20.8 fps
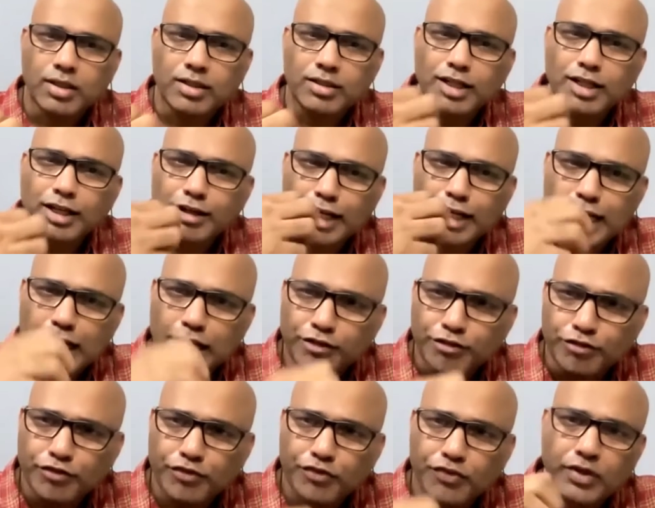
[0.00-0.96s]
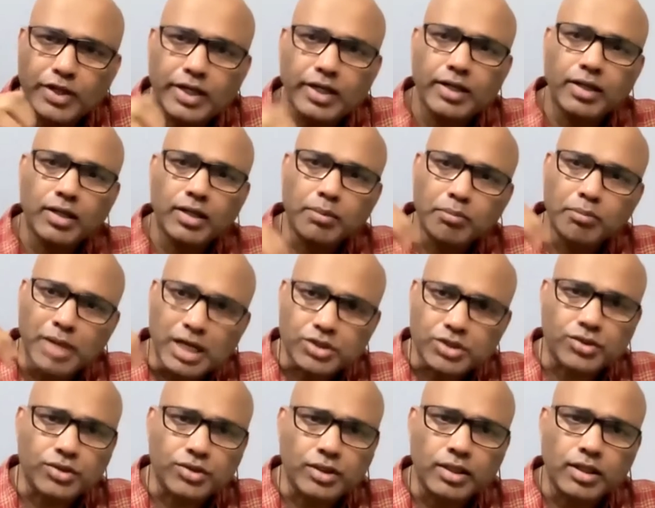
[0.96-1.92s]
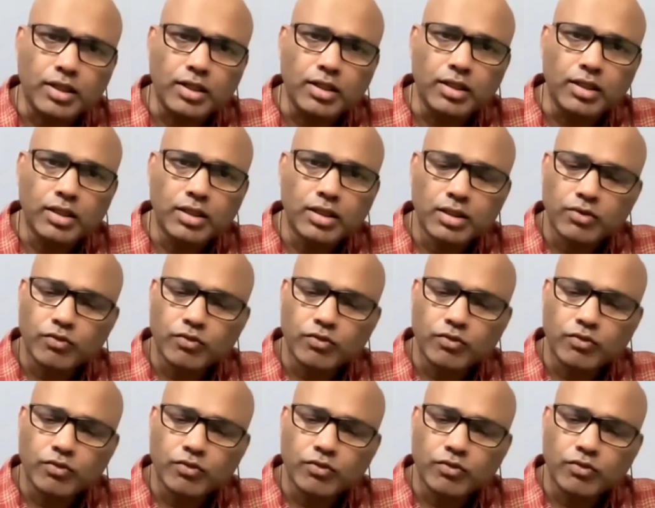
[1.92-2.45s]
their every machinery